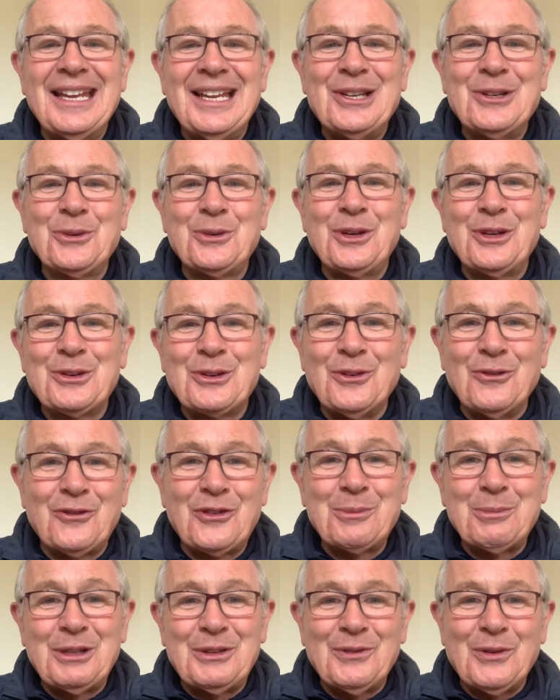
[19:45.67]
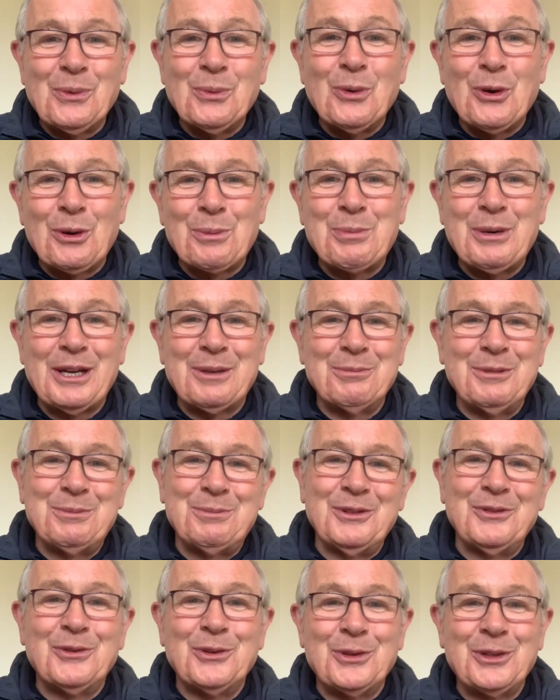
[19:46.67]
looking around for a bit of a work permit
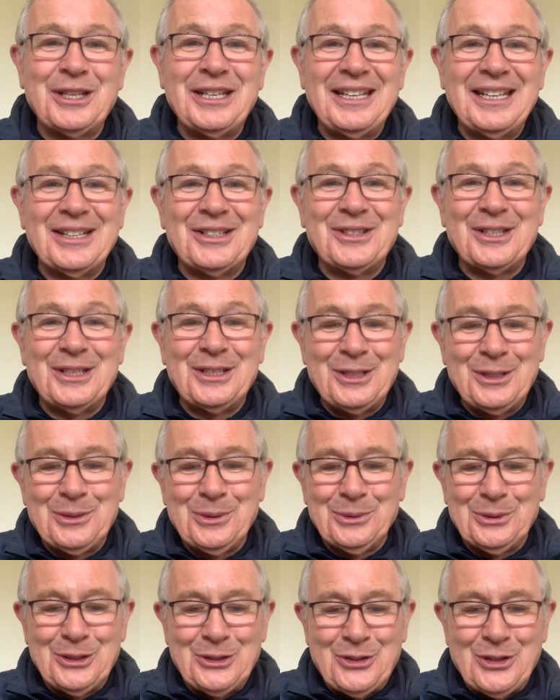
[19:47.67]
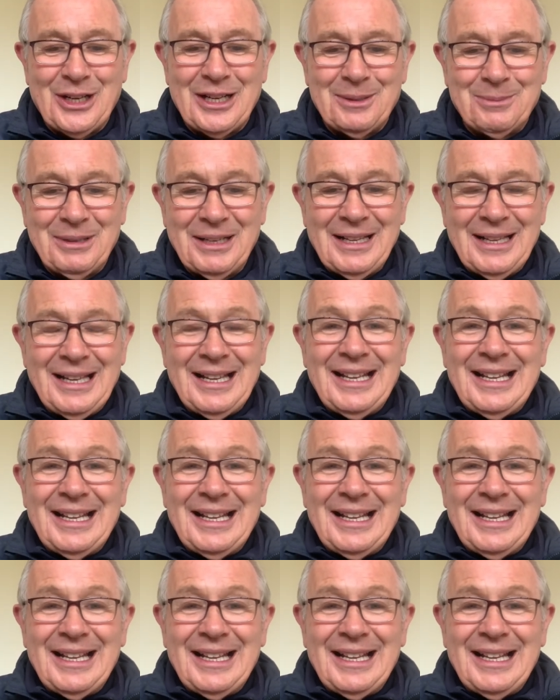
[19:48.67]
before he gets in to do the job.